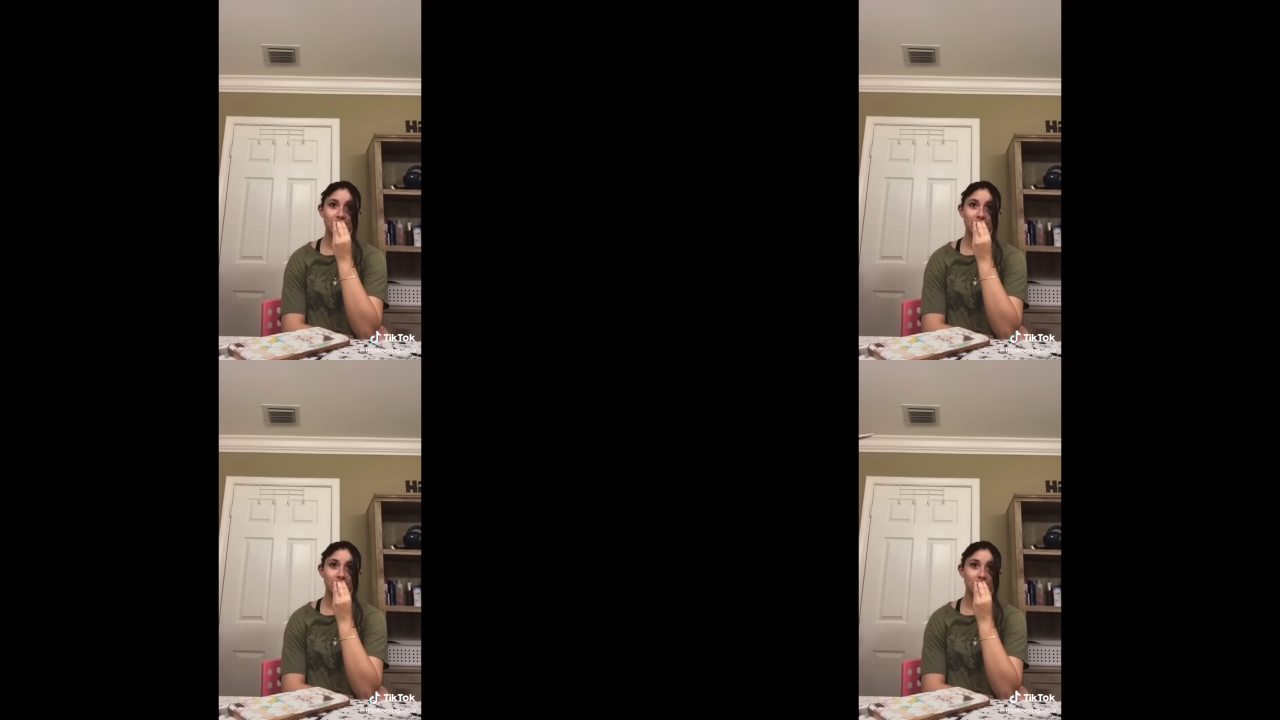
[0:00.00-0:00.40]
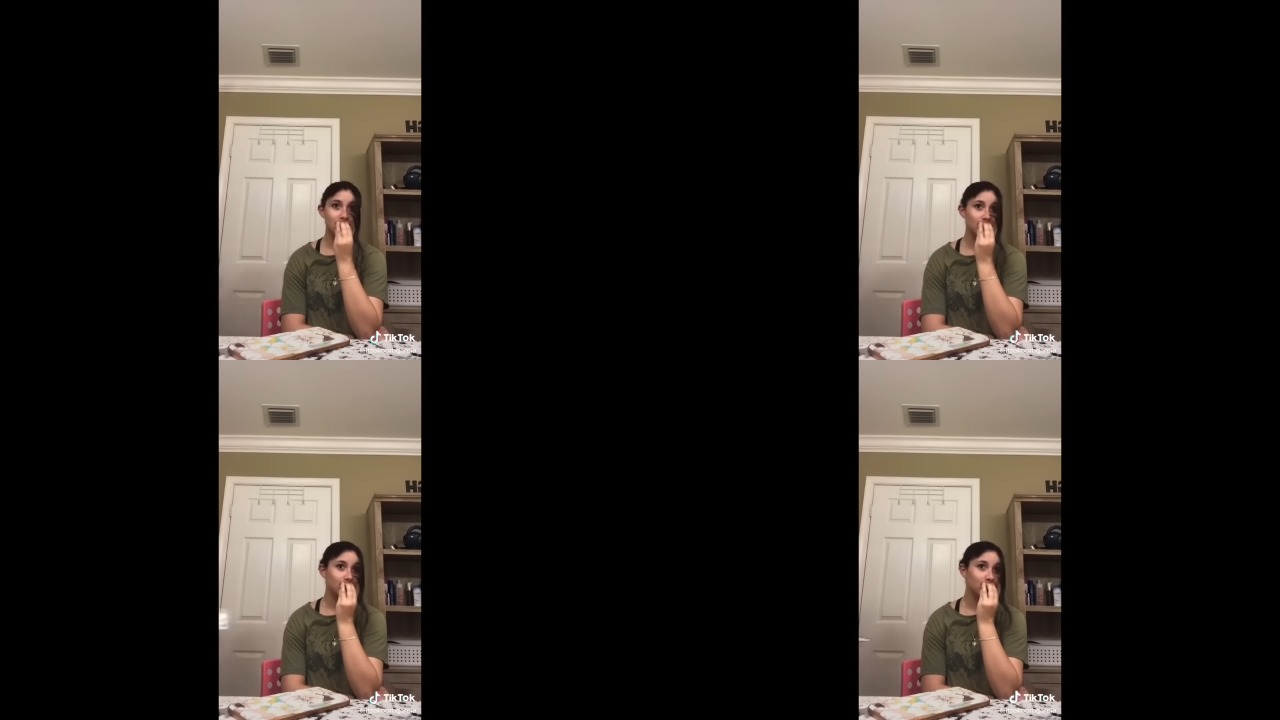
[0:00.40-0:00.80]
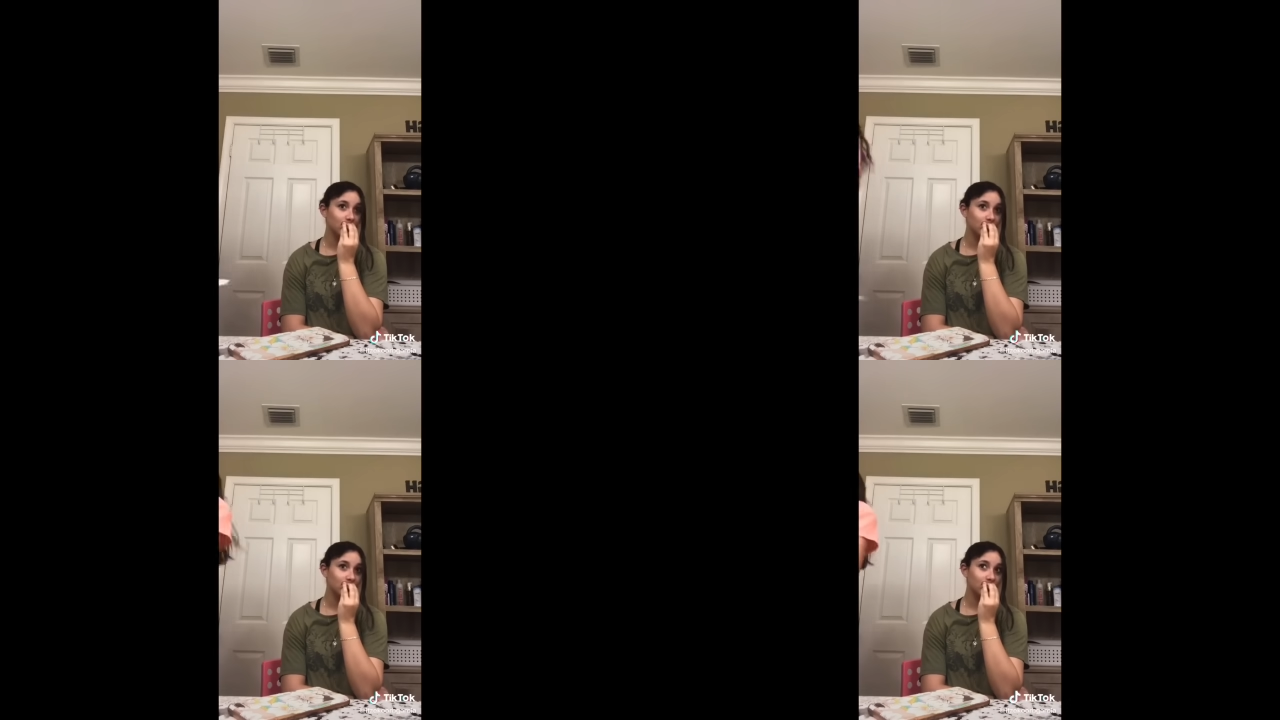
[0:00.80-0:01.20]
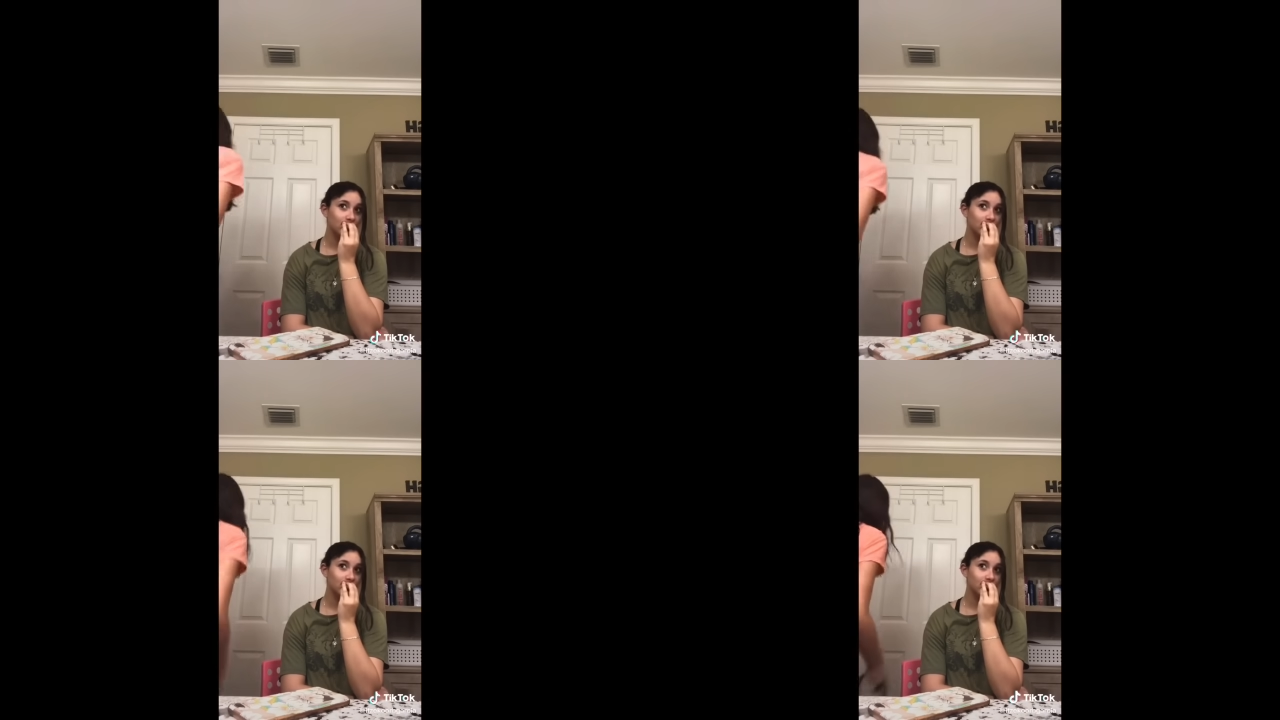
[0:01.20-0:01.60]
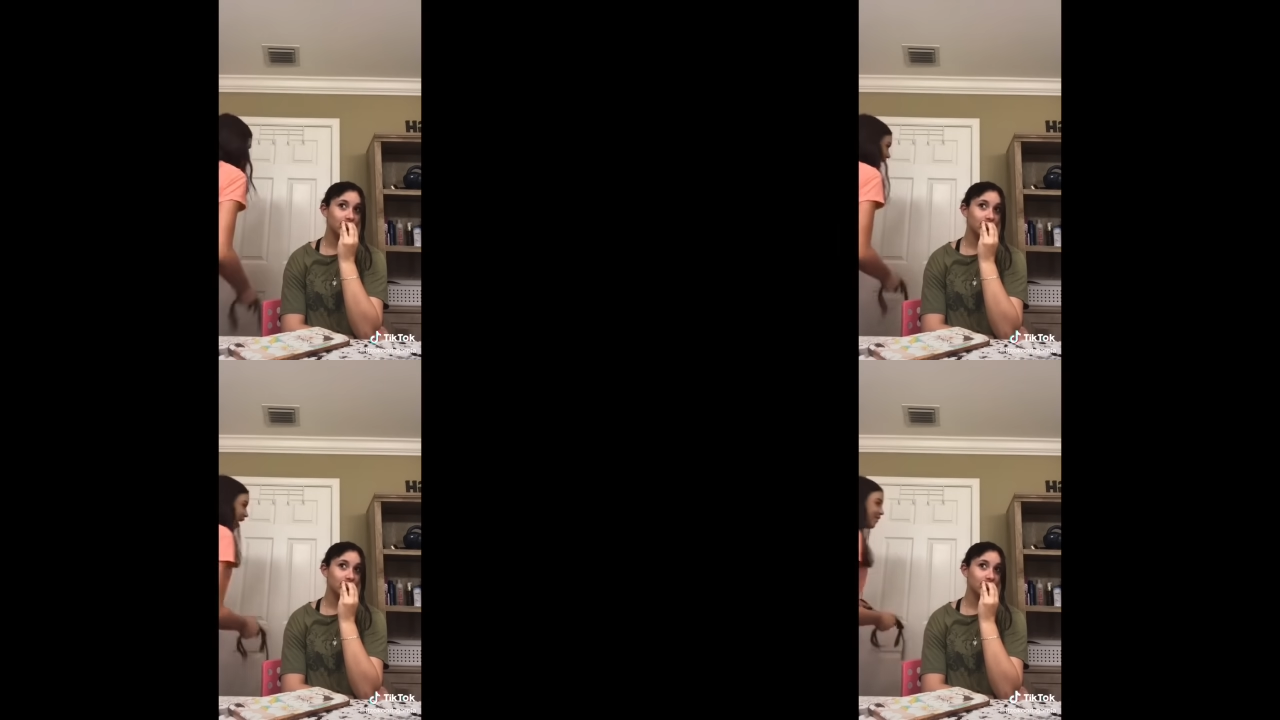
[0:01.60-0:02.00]

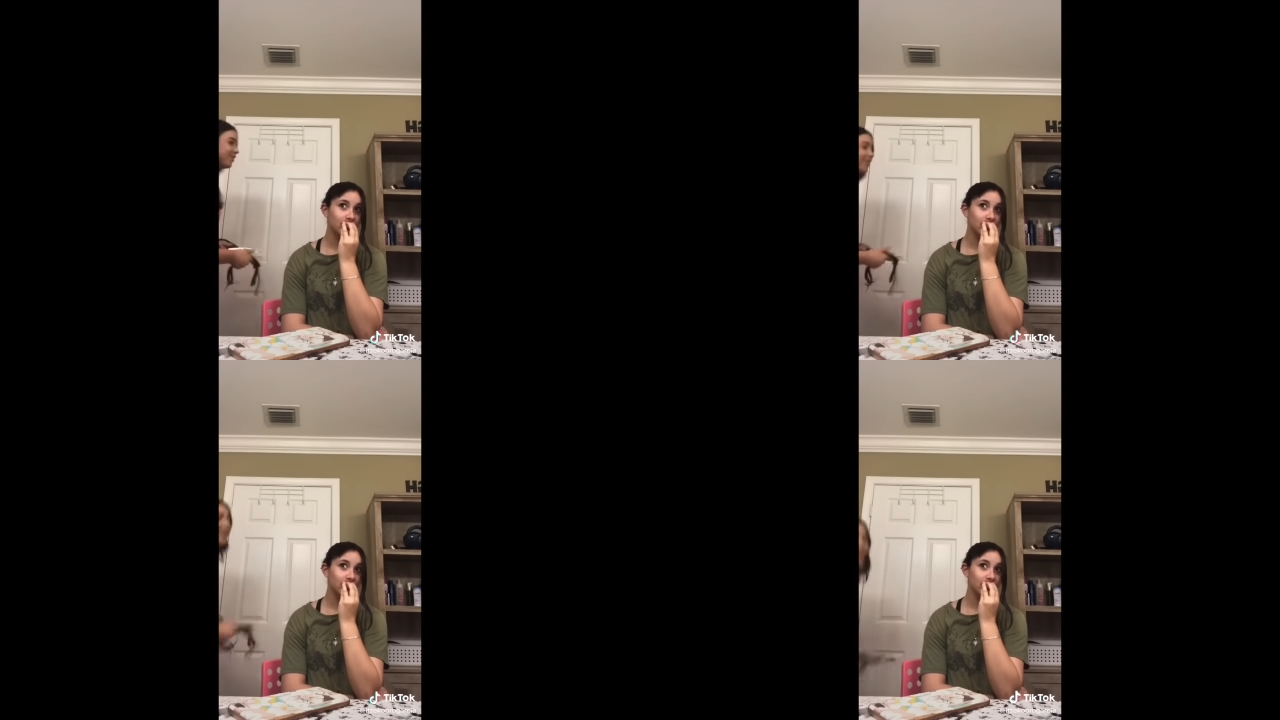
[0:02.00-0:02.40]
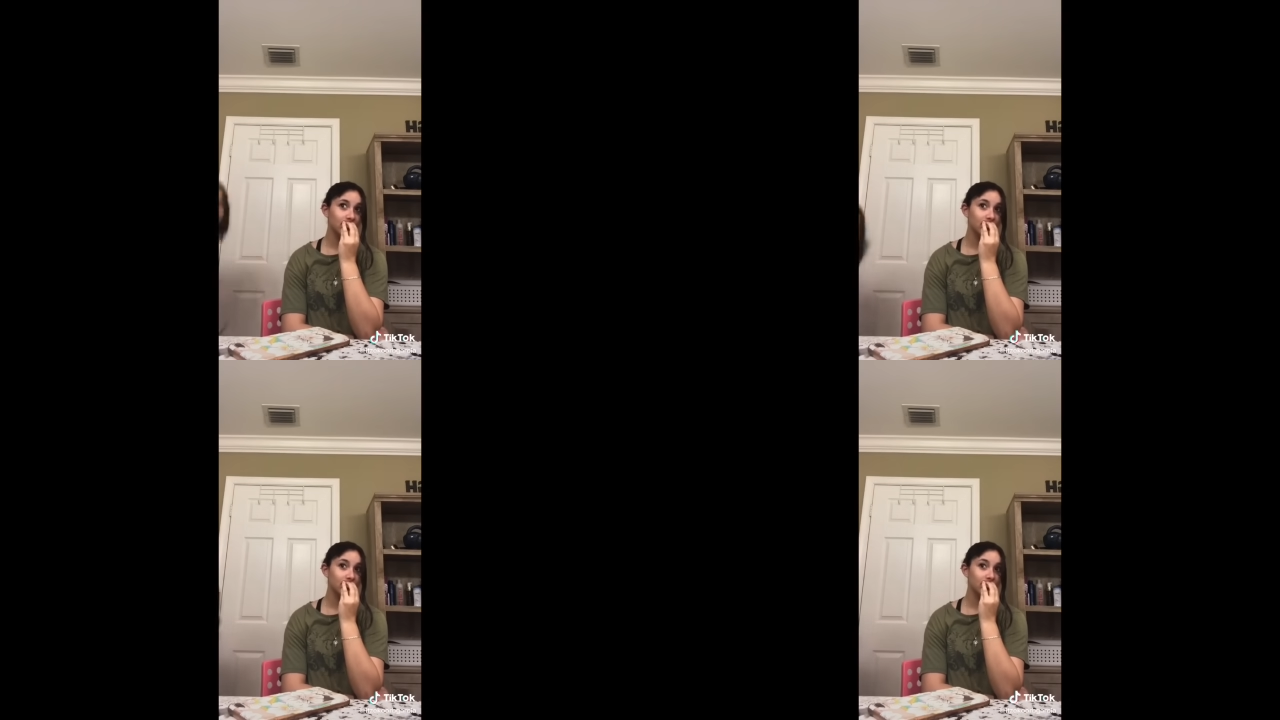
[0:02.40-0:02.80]
(no one is talking)